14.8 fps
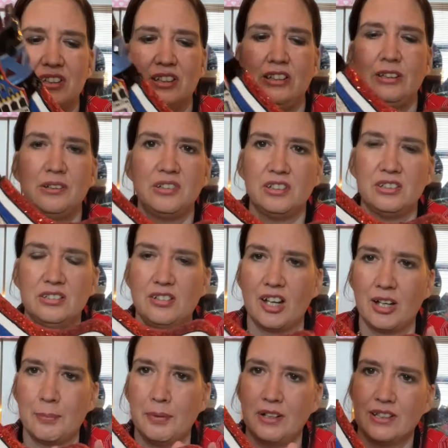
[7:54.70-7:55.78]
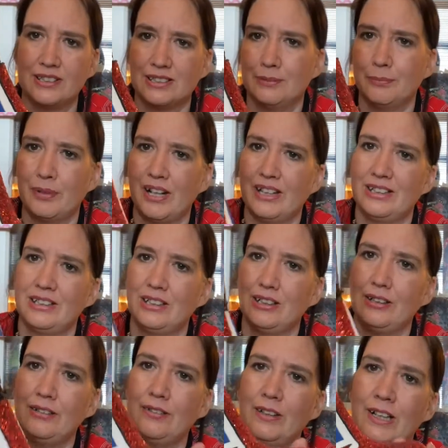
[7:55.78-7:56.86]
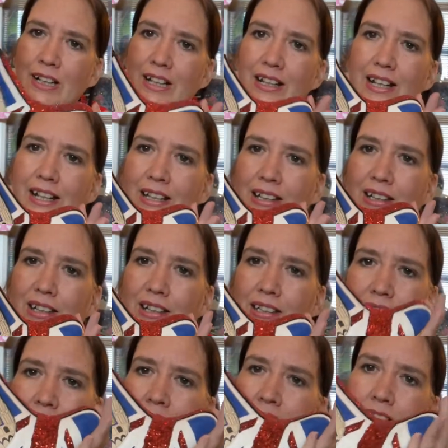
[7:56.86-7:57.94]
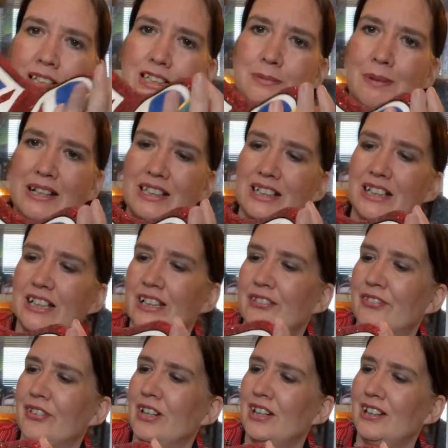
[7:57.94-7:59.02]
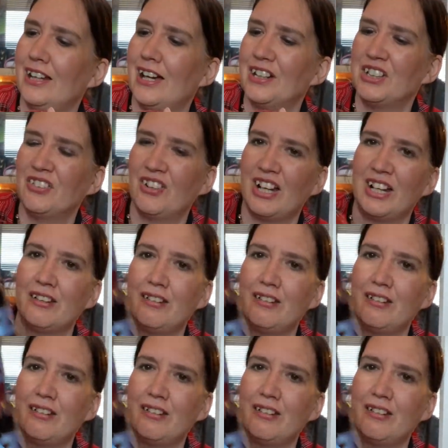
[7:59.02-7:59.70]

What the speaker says: a Union Jack person, but I do really like these, especially if Loungefly